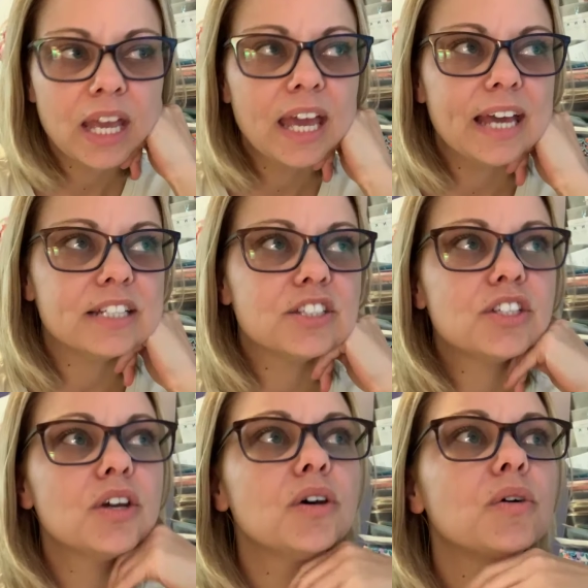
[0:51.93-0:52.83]
And
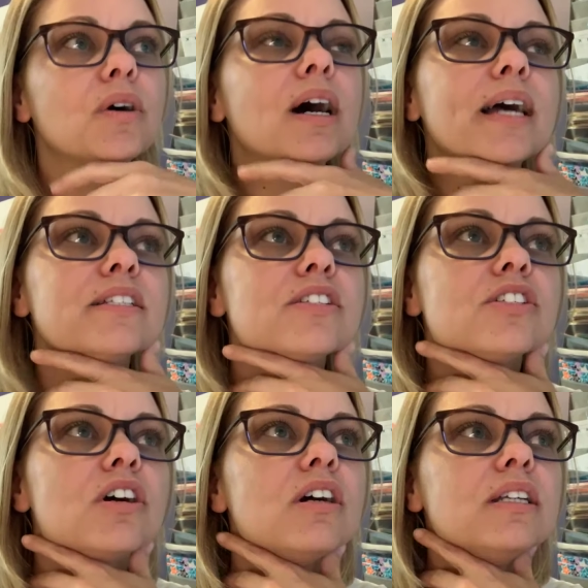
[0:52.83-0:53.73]
so I
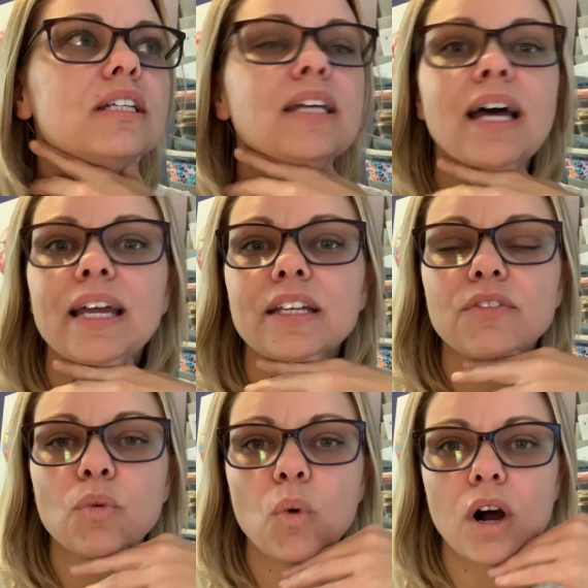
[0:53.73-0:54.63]
started kind of
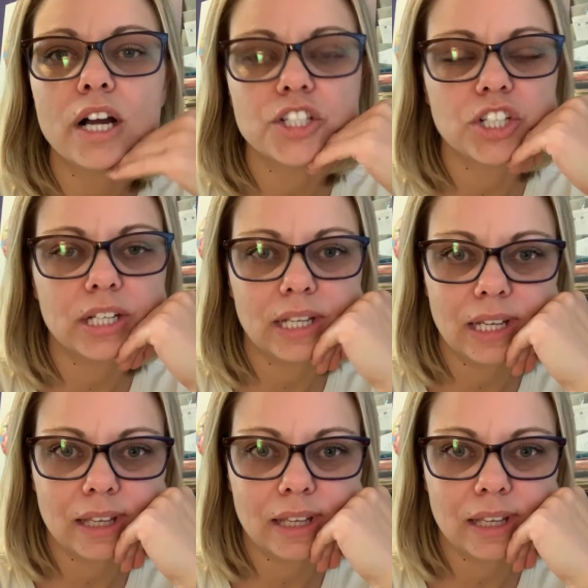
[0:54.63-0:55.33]
watching